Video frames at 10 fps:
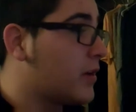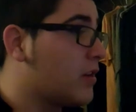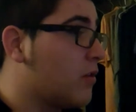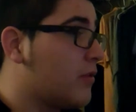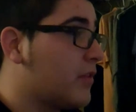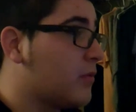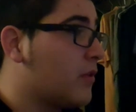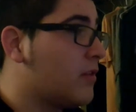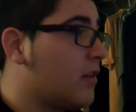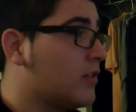way to go on this
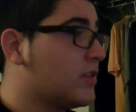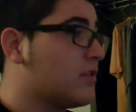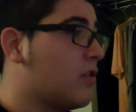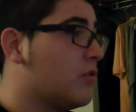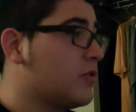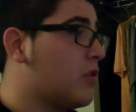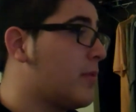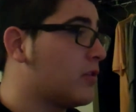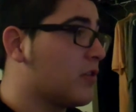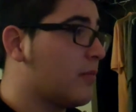one. I'll just go Joey
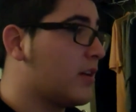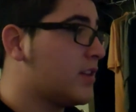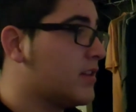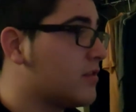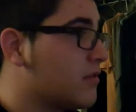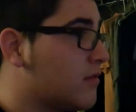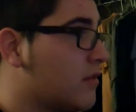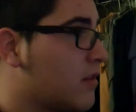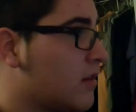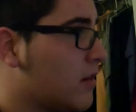Beltran by decision,
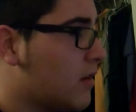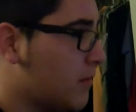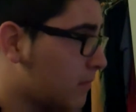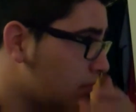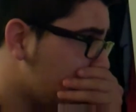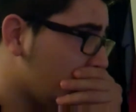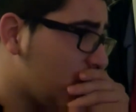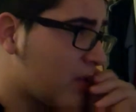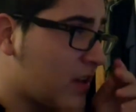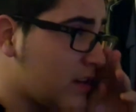
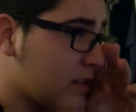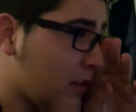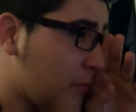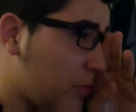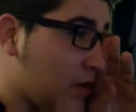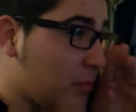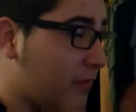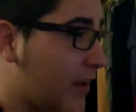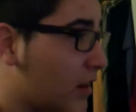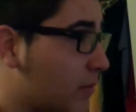because I've become a
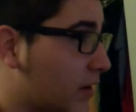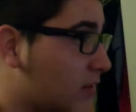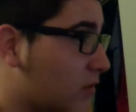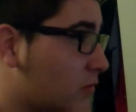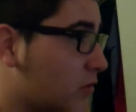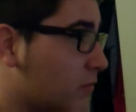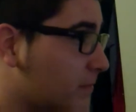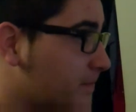fan of the Mexicutioner.